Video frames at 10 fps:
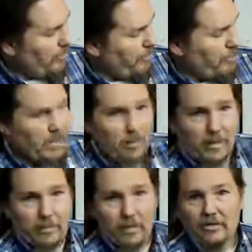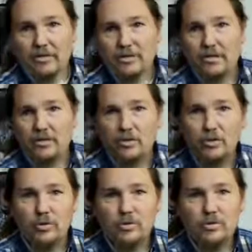many people I've seen
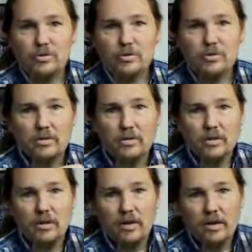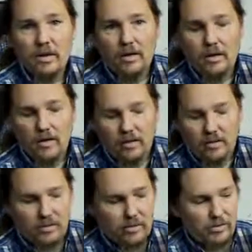use a